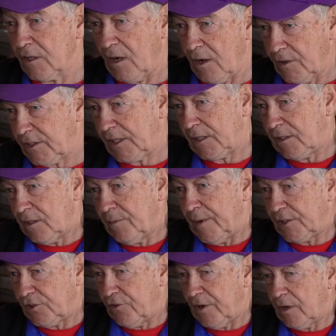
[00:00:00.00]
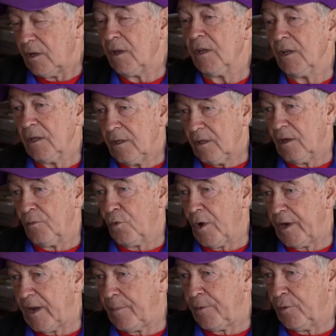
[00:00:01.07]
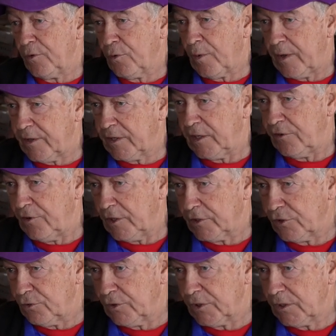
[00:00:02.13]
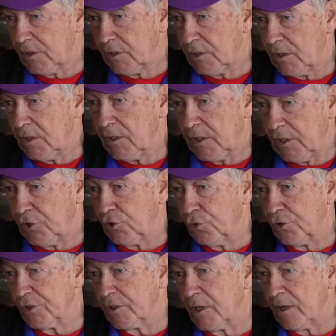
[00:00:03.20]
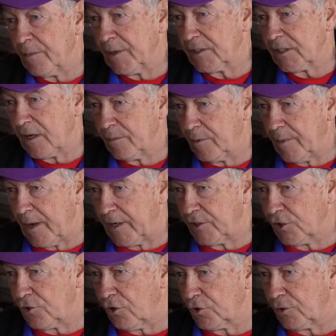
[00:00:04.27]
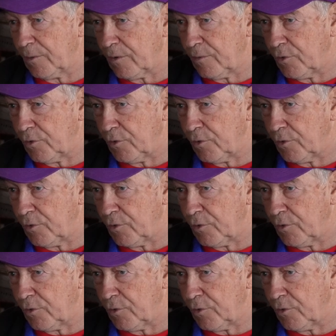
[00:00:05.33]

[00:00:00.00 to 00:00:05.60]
and I sat in the bus and read, I'm quite happy with the way the kid rides horses. Get your horses out of my stable by eight o'clock tomorrow